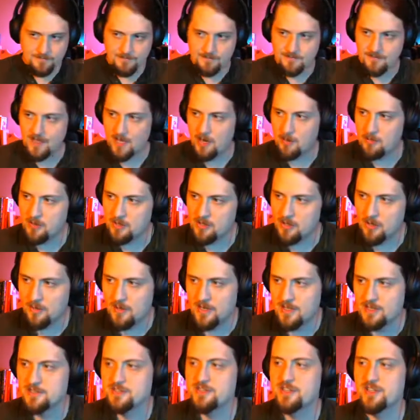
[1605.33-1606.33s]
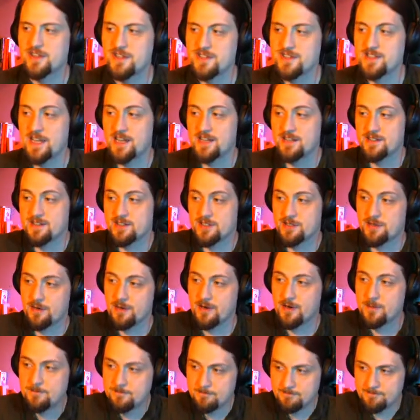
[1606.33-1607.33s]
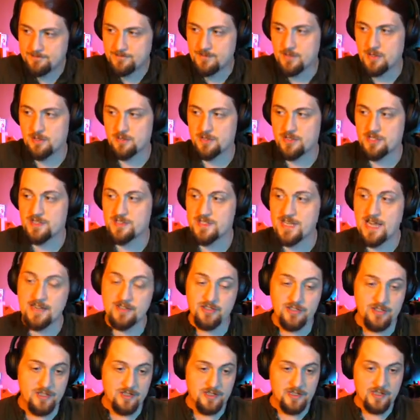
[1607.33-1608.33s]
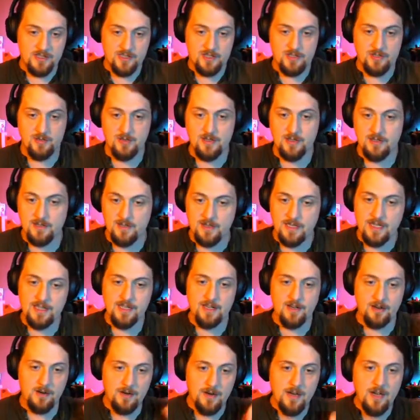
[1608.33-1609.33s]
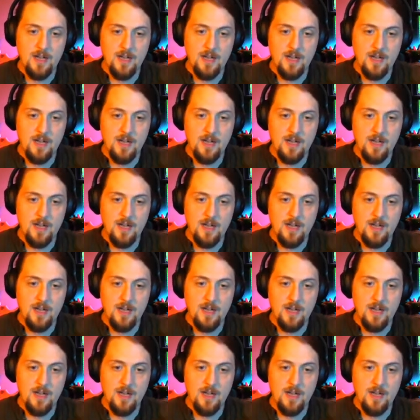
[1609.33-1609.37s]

Now we'll go on to the second story, which is actually the next story in the line here,